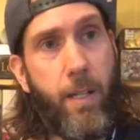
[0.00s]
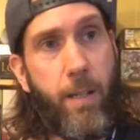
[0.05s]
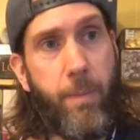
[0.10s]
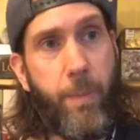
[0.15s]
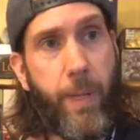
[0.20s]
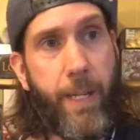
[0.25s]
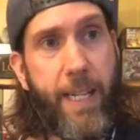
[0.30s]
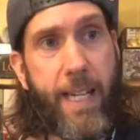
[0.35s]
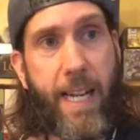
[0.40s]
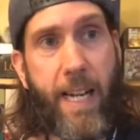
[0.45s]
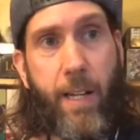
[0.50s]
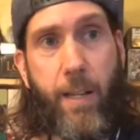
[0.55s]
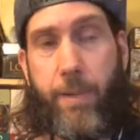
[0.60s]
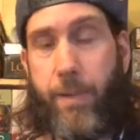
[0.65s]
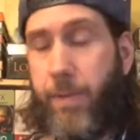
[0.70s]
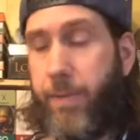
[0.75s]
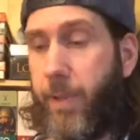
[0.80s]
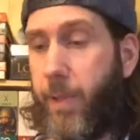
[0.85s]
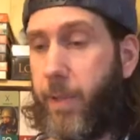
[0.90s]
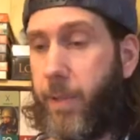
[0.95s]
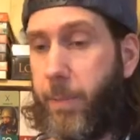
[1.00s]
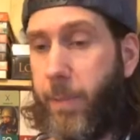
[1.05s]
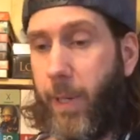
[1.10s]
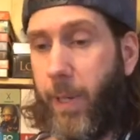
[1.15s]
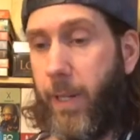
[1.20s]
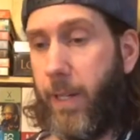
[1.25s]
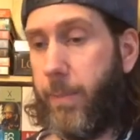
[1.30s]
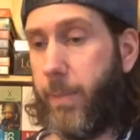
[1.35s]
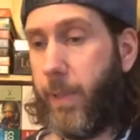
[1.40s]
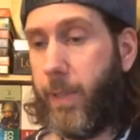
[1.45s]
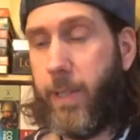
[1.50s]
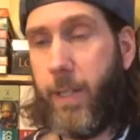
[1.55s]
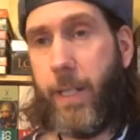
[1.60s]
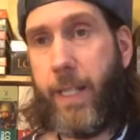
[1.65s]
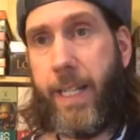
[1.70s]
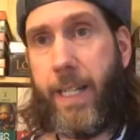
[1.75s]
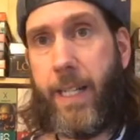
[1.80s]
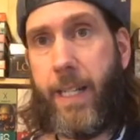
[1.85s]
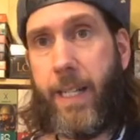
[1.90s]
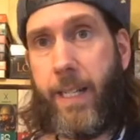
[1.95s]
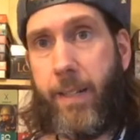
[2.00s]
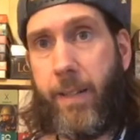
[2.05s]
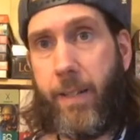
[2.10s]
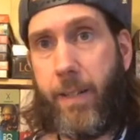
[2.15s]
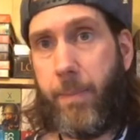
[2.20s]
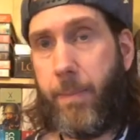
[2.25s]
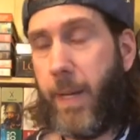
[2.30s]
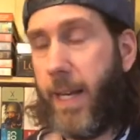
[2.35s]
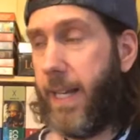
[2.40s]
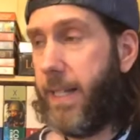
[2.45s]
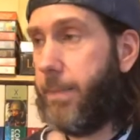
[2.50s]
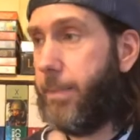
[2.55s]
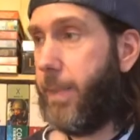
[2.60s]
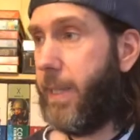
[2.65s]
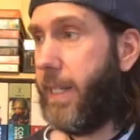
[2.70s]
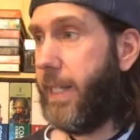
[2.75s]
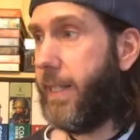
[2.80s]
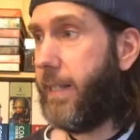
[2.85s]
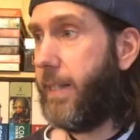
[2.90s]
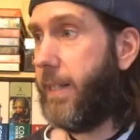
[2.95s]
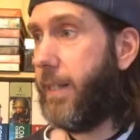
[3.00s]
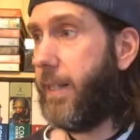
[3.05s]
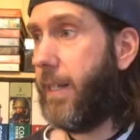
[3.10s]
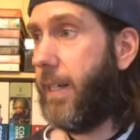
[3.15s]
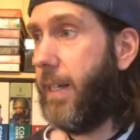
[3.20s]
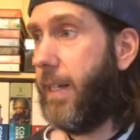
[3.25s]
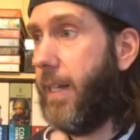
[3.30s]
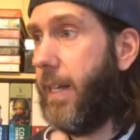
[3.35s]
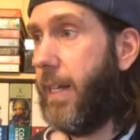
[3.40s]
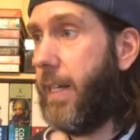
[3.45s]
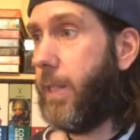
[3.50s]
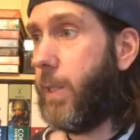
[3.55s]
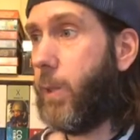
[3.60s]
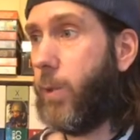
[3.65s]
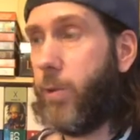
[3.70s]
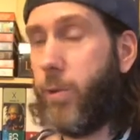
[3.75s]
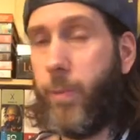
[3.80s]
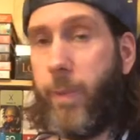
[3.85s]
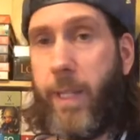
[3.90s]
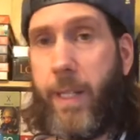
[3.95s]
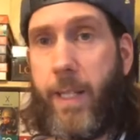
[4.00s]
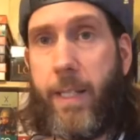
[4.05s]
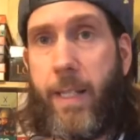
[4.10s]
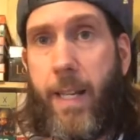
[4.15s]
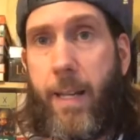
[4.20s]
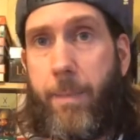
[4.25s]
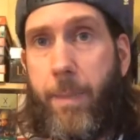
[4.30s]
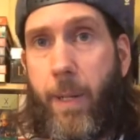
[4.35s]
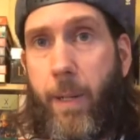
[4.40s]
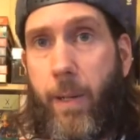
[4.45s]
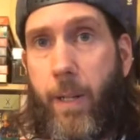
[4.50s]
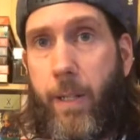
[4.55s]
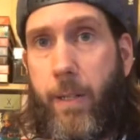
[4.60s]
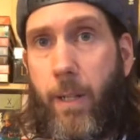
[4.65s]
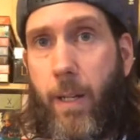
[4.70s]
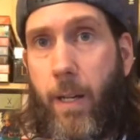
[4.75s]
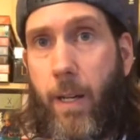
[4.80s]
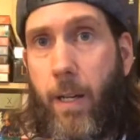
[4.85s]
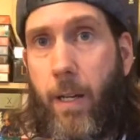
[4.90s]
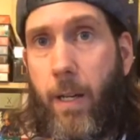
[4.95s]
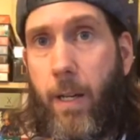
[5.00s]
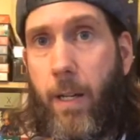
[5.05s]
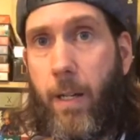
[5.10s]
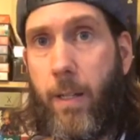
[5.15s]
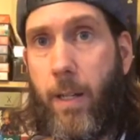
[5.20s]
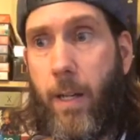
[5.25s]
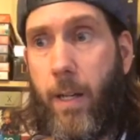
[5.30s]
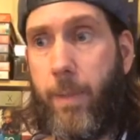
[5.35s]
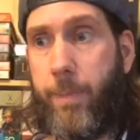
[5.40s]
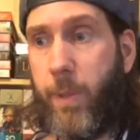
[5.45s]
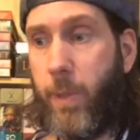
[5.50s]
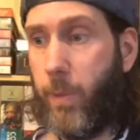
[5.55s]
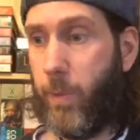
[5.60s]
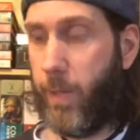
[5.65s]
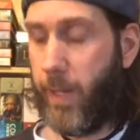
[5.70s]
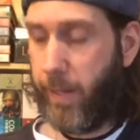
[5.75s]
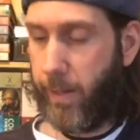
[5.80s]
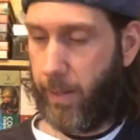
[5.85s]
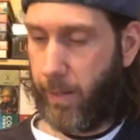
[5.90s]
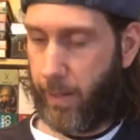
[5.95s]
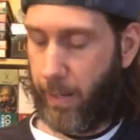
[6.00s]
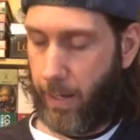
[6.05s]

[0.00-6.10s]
Played a hell of a first period, but couldn't get anything past Bennington. And of course, we ended that period up 2-0.